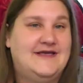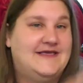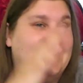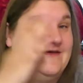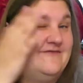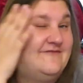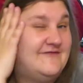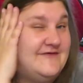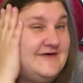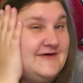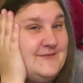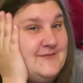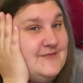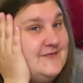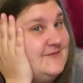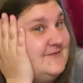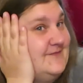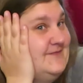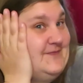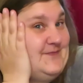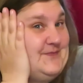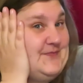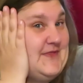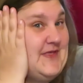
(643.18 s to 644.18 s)
I give up.
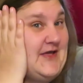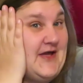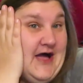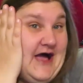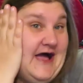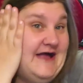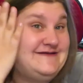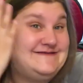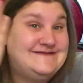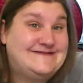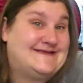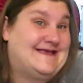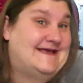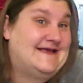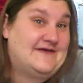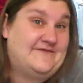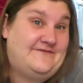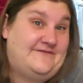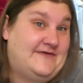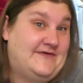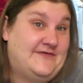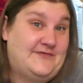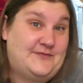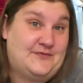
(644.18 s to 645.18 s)
I just get
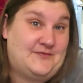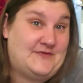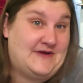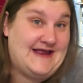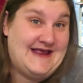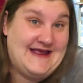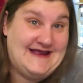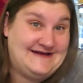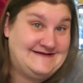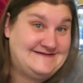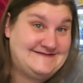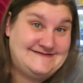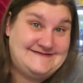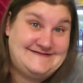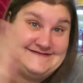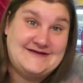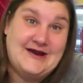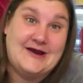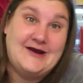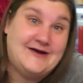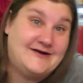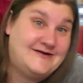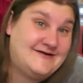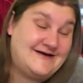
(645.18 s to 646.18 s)
confused with my age.
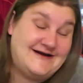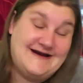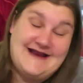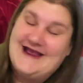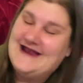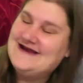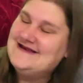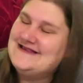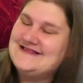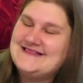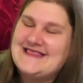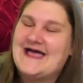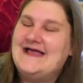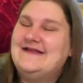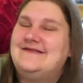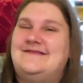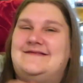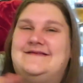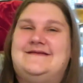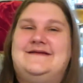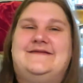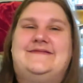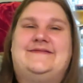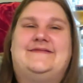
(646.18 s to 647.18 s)
Don't,
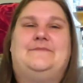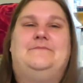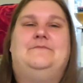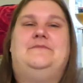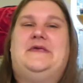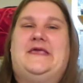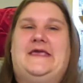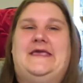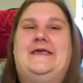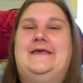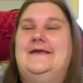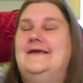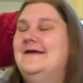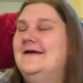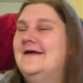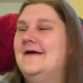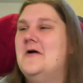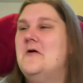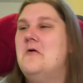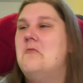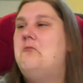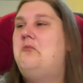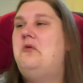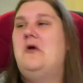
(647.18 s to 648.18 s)
that's just me.
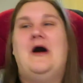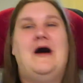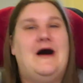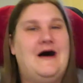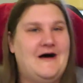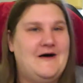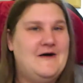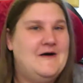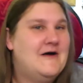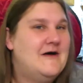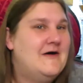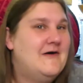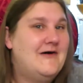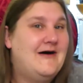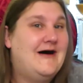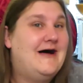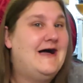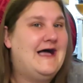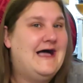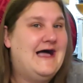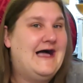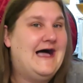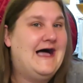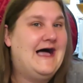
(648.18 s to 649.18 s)
But
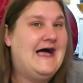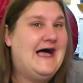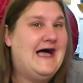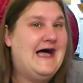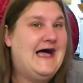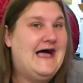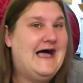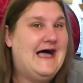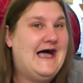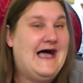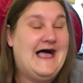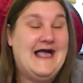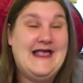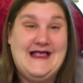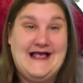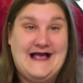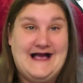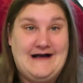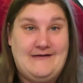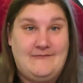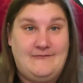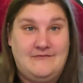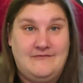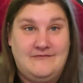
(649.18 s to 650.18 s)
I
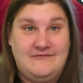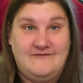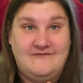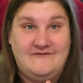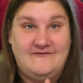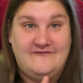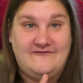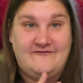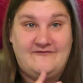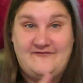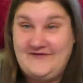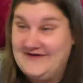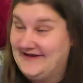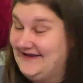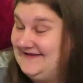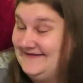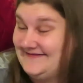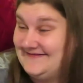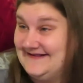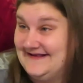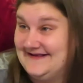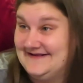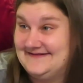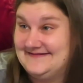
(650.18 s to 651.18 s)
am
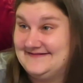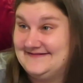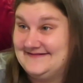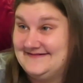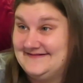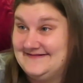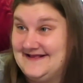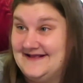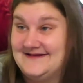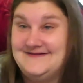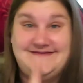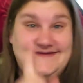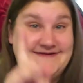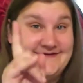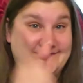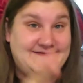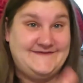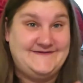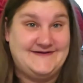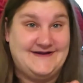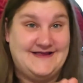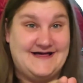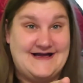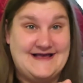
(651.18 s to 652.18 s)
36 until
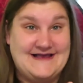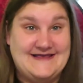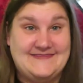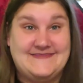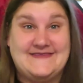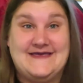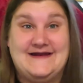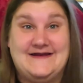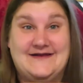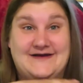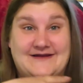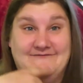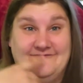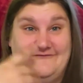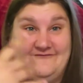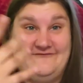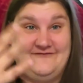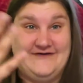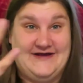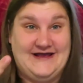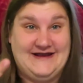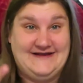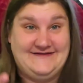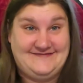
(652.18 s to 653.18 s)
July, then I'm
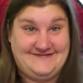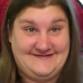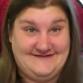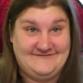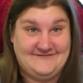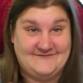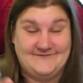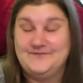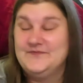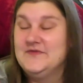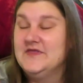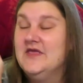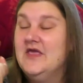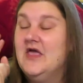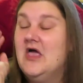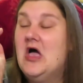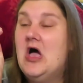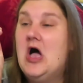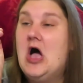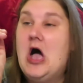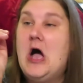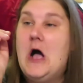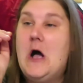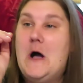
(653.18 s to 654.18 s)
37.
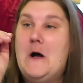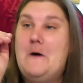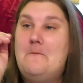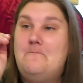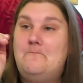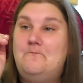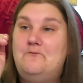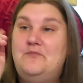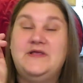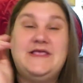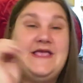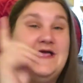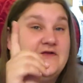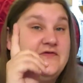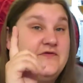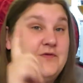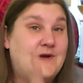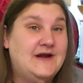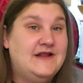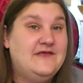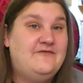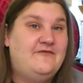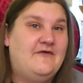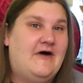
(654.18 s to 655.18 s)
Um, but yeah,
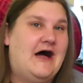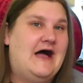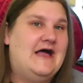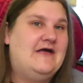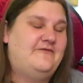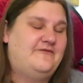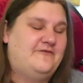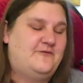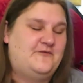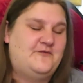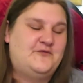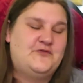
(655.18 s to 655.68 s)
25.